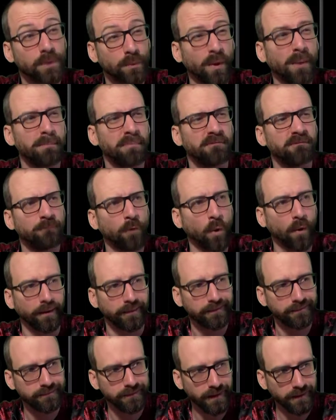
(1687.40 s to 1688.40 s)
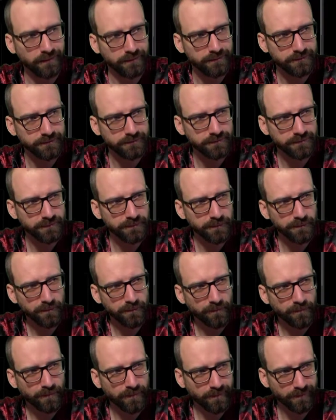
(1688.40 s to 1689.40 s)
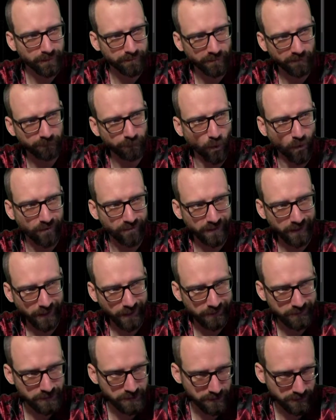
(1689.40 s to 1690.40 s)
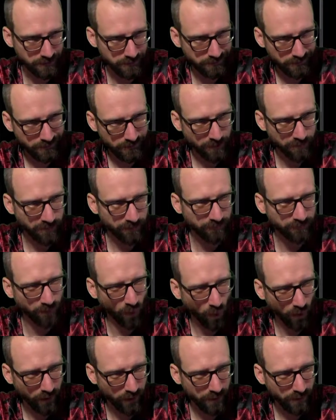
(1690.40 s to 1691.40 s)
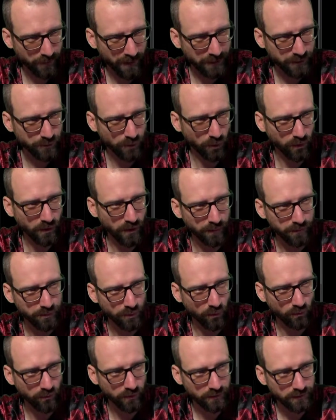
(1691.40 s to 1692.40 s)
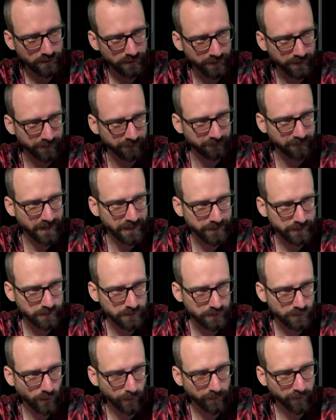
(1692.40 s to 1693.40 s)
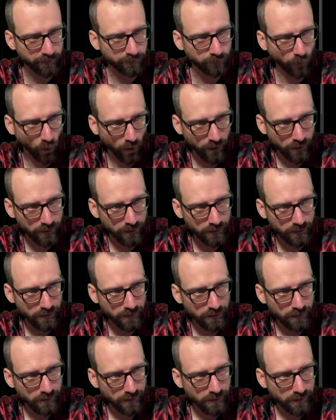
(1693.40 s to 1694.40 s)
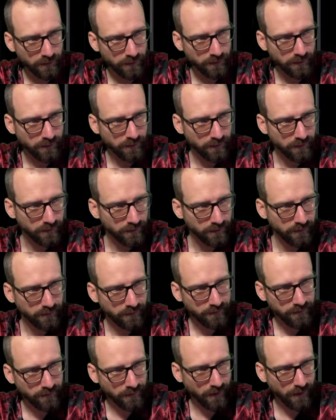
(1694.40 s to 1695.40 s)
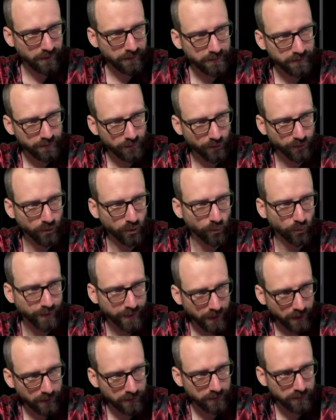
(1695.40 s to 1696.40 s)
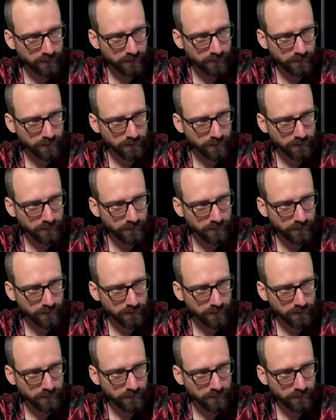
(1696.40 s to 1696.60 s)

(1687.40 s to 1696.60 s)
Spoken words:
Right before, huh? Right before everything ends. Right before Mexico comes over and invades. Right before, North Korea